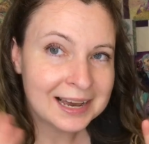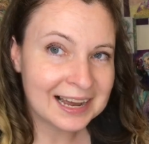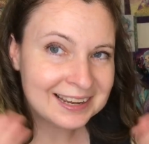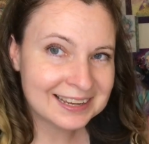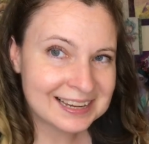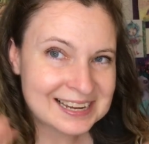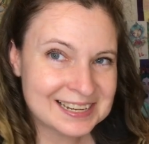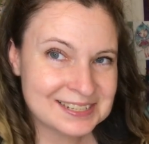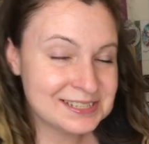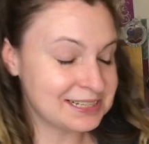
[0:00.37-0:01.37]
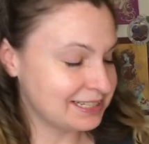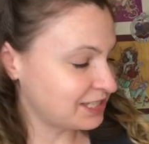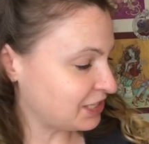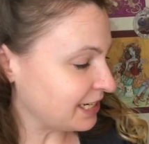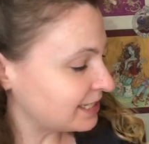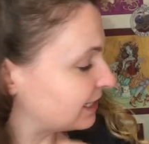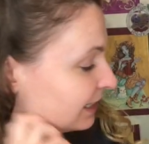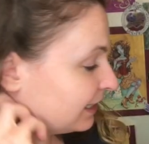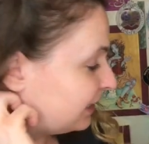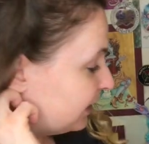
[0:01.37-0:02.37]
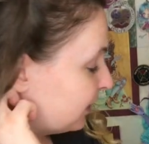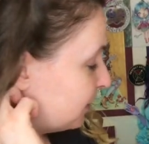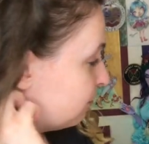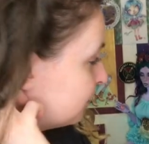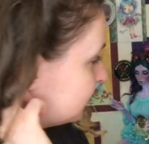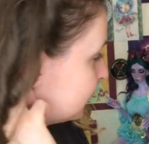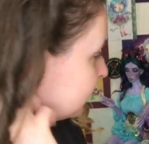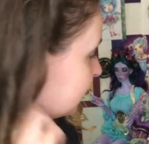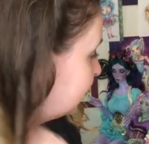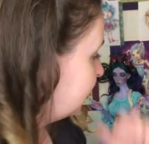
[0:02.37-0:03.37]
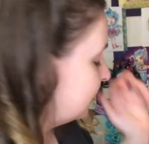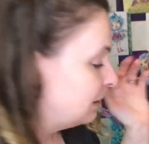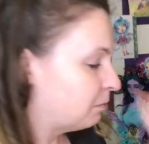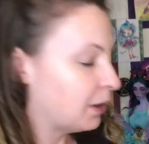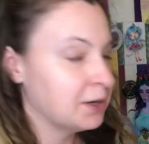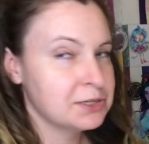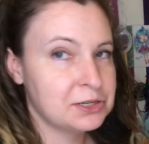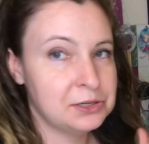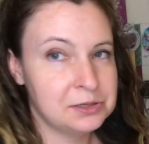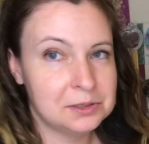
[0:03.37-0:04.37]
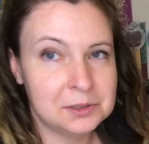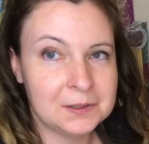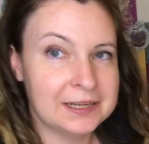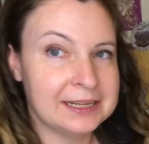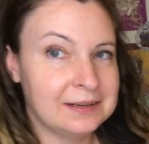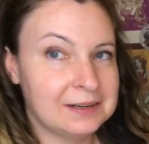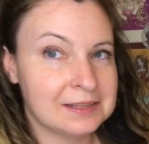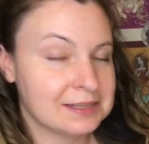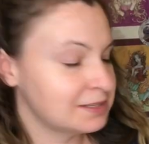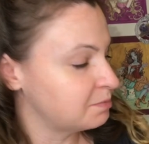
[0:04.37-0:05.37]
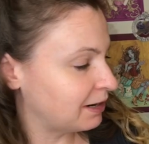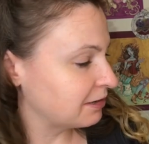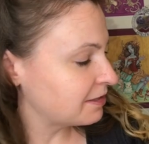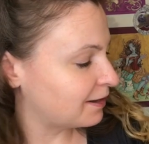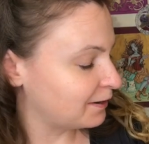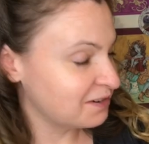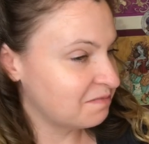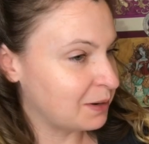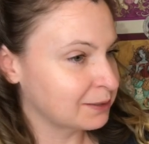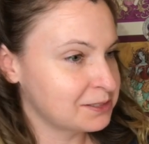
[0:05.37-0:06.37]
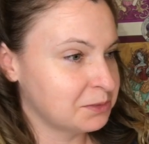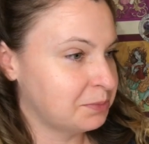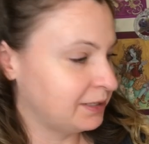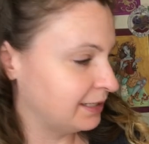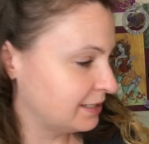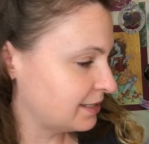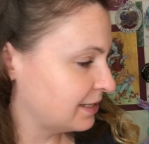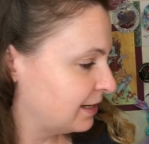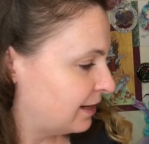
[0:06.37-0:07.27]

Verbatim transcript: Hi guys, it's Jessica here for part two in this marathon of box openings.